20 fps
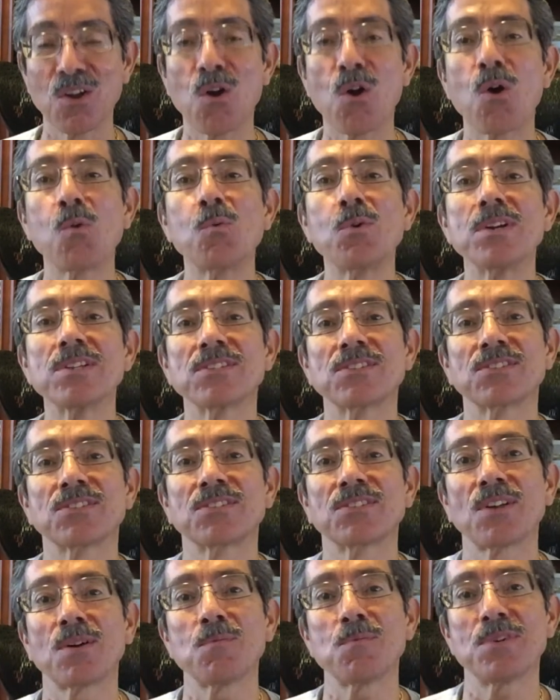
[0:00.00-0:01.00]
Or when
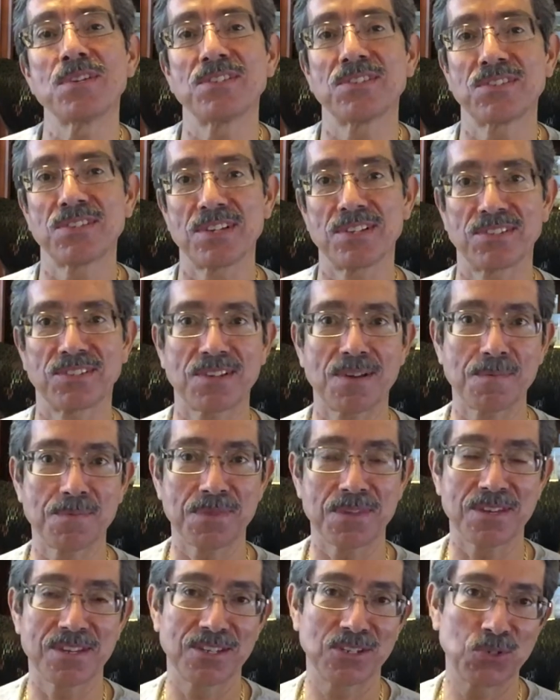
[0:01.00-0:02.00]
someone says
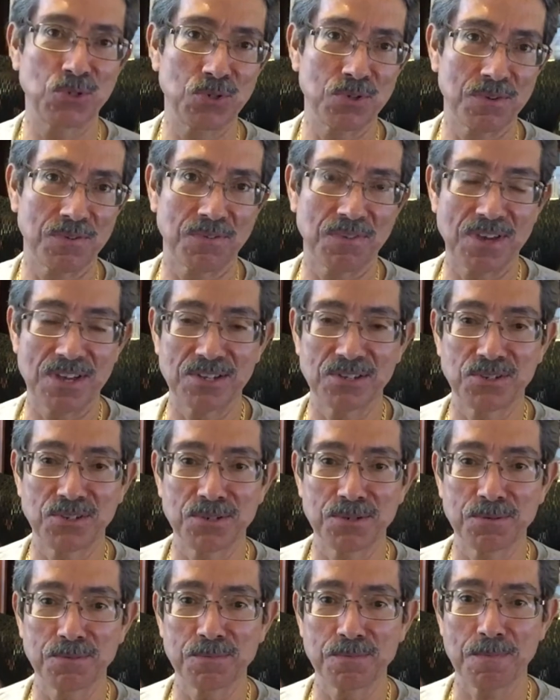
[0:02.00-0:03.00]
something to offend
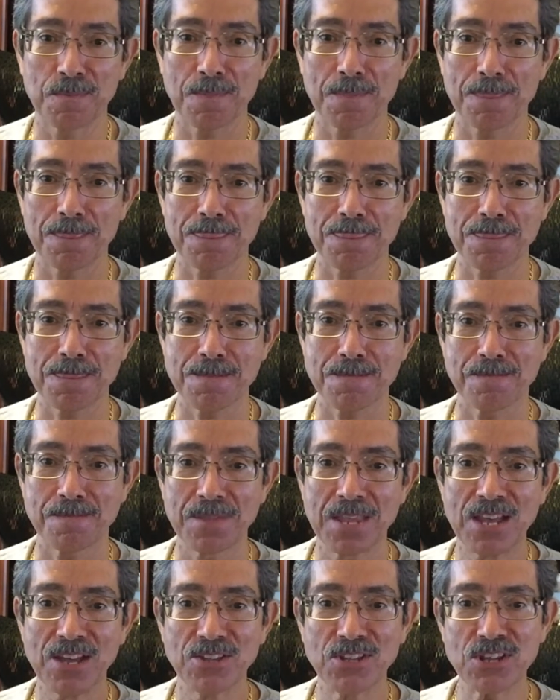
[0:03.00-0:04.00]
you?
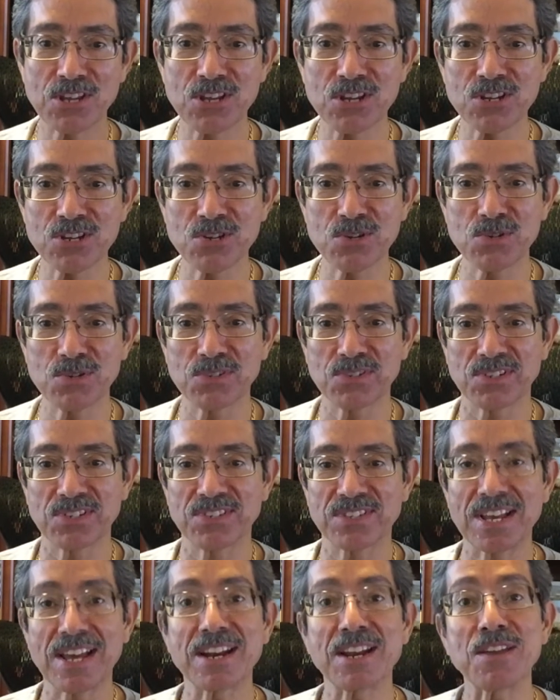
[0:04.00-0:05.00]
The good news
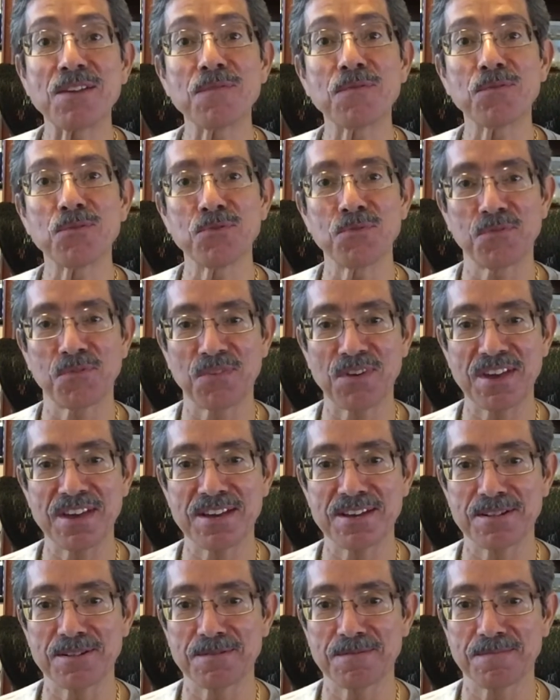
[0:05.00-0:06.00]
is that if you
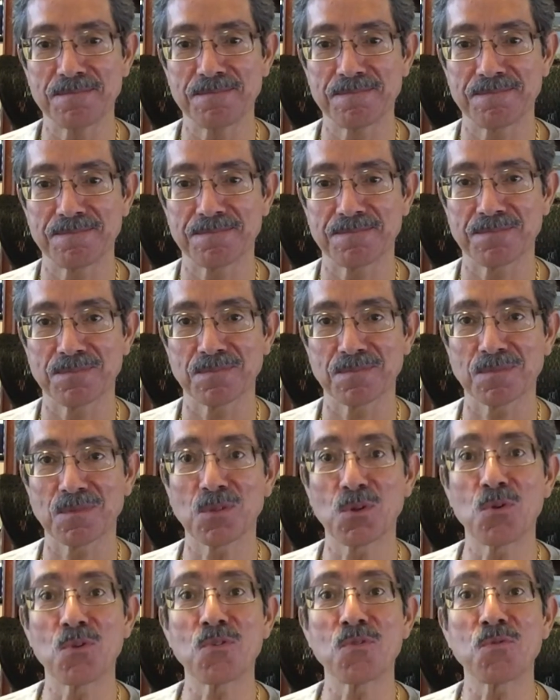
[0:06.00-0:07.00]
fail,
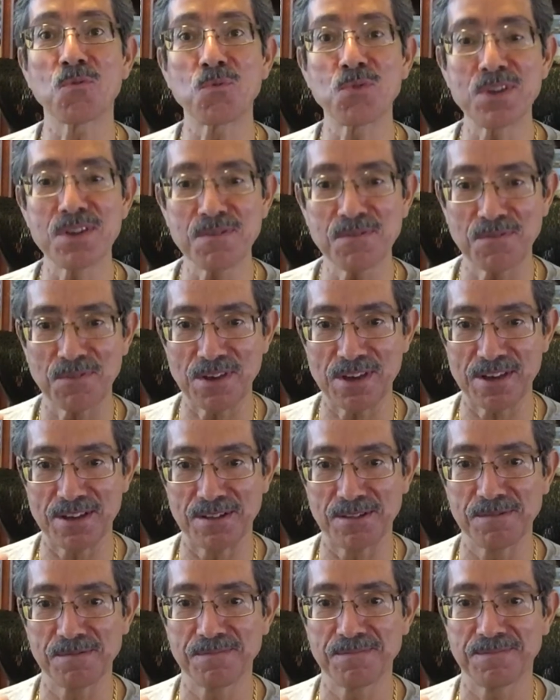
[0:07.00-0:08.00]
or if we
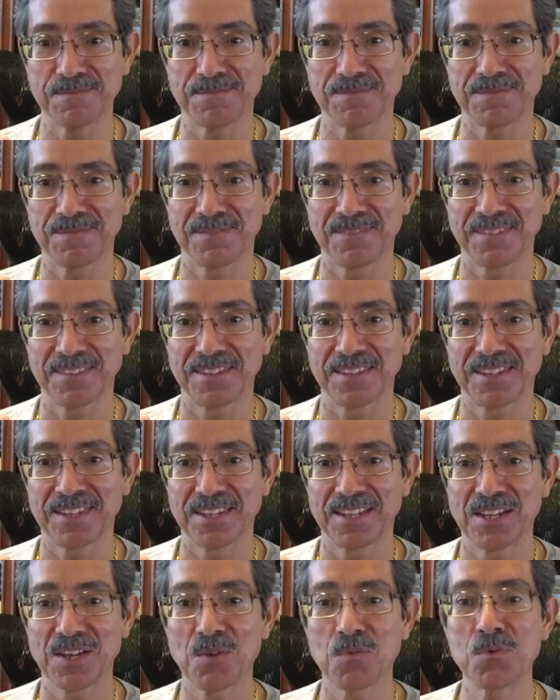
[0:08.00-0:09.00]
fail,
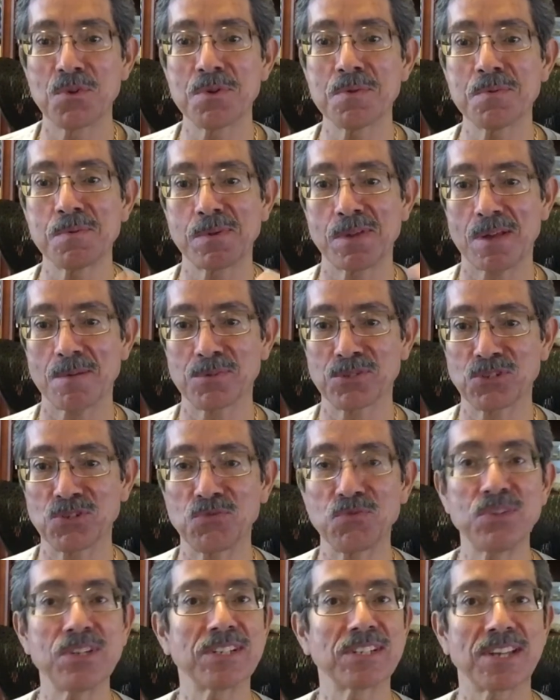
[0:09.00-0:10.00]
we will be able to
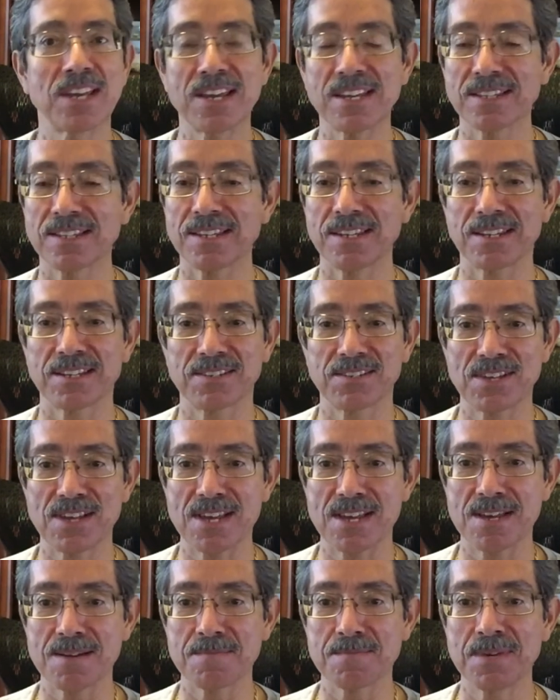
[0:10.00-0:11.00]
retake the
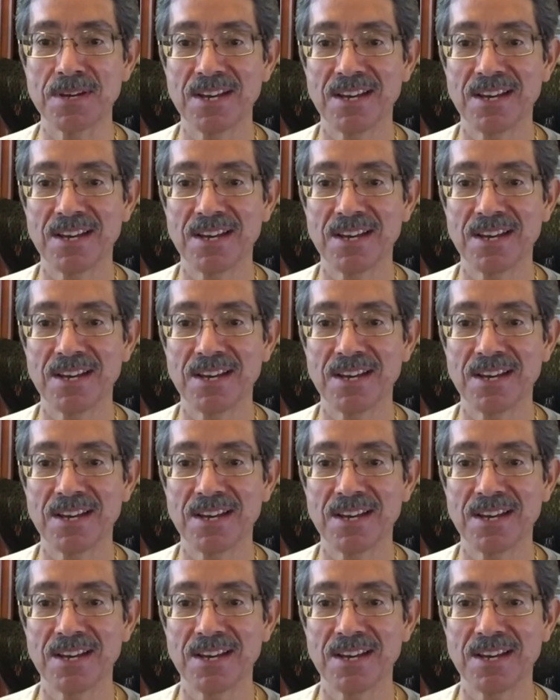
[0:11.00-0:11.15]
exam.